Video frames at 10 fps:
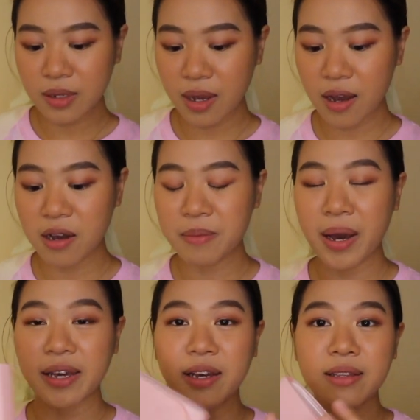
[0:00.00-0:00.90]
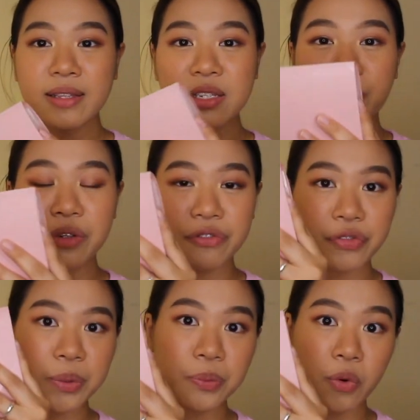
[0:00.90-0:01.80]
I got this one
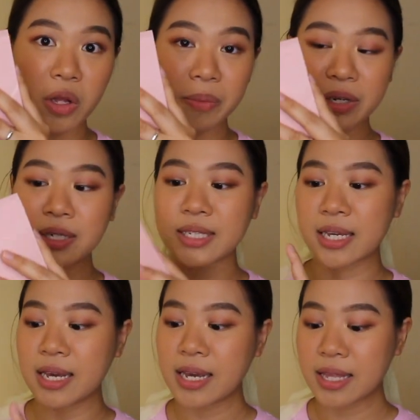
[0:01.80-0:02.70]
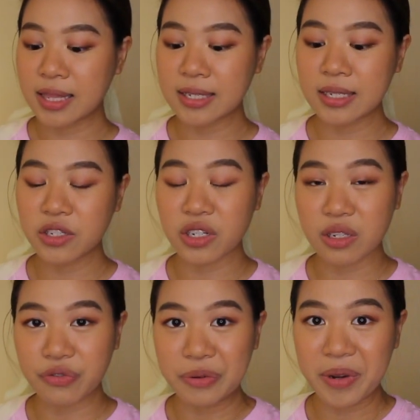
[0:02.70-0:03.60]
from Walmart. This is
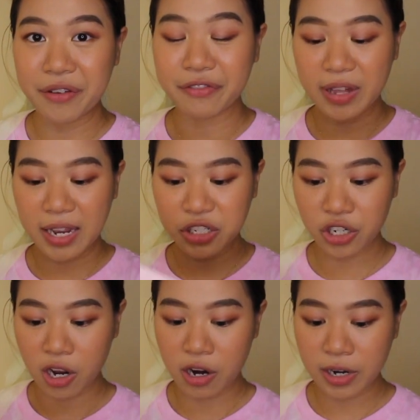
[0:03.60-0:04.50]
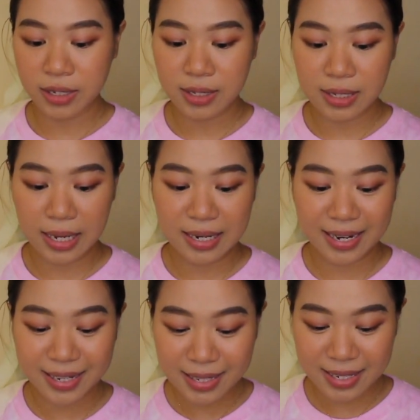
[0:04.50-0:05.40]
just for my flashcards, and
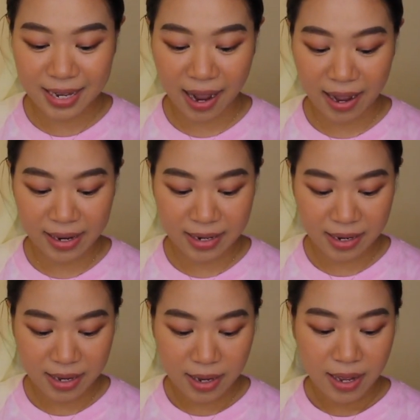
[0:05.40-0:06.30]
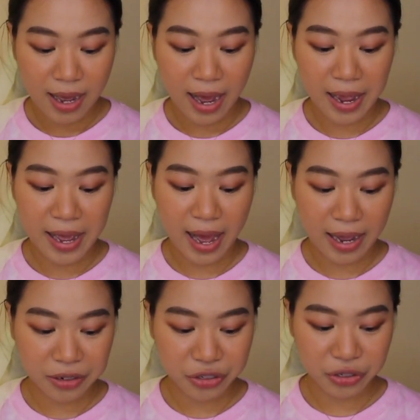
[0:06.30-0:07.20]
inside I
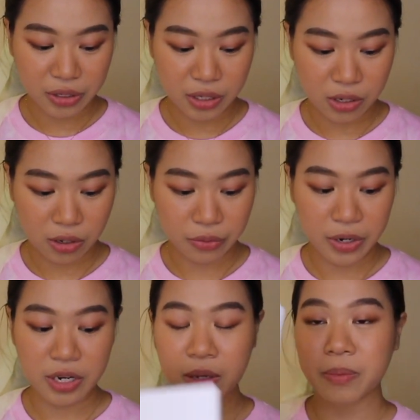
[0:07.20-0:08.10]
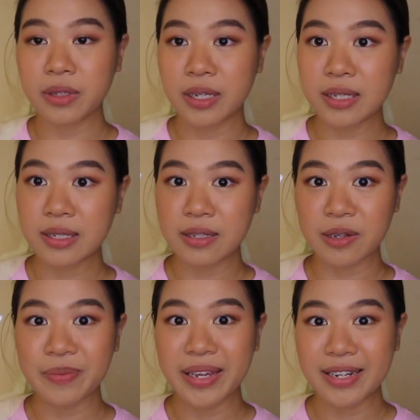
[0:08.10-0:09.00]
actually already placed
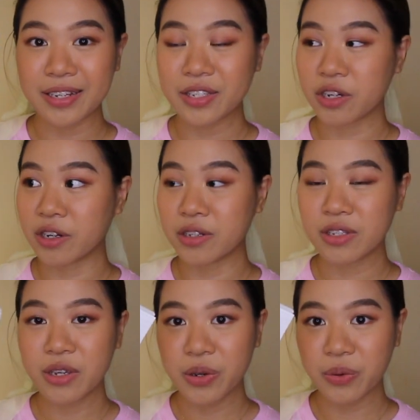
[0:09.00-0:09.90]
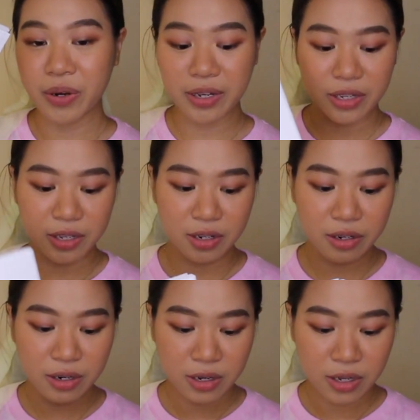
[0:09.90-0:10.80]
some index cards right
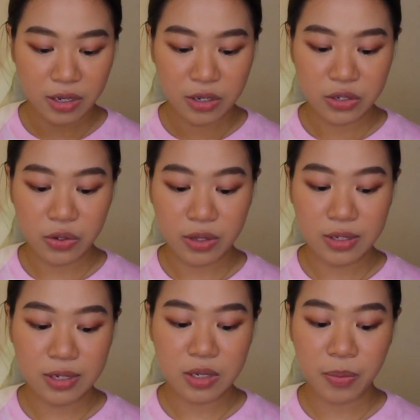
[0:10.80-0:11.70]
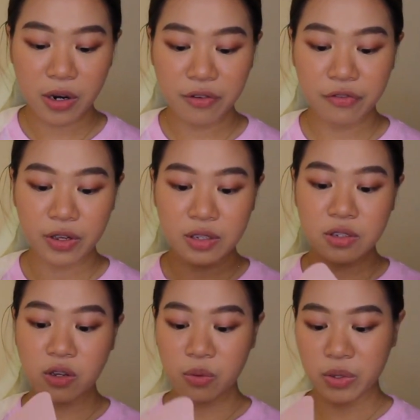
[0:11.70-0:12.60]
here. So this is perfect,
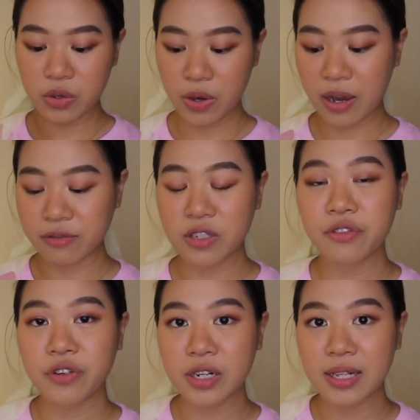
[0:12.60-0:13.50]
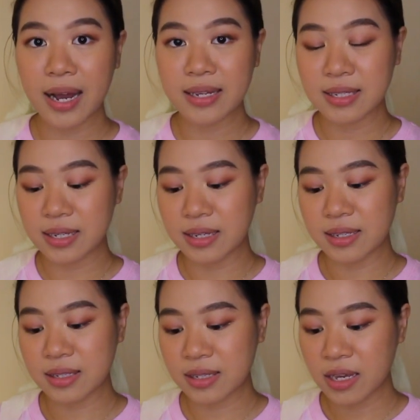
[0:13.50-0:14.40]
so when you have different classes